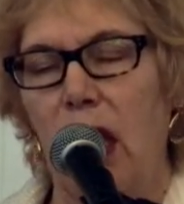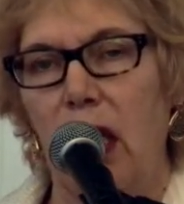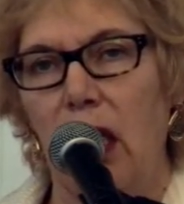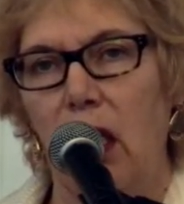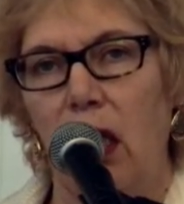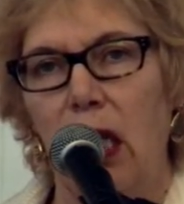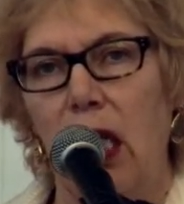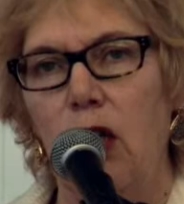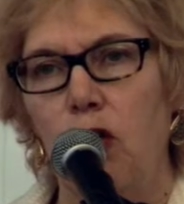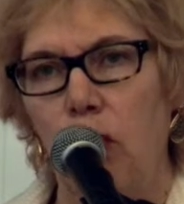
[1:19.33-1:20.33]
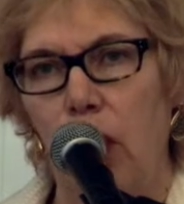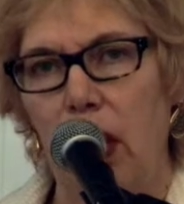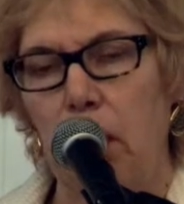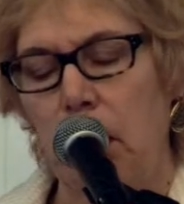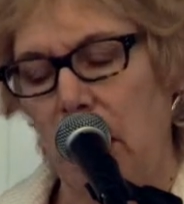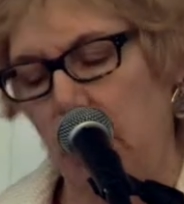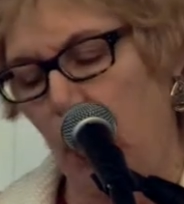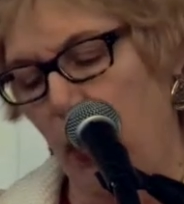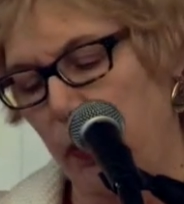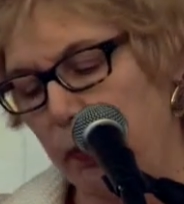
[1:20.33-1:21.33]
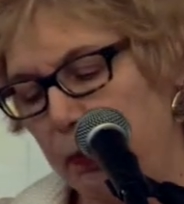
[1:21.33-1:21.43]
and injuring people.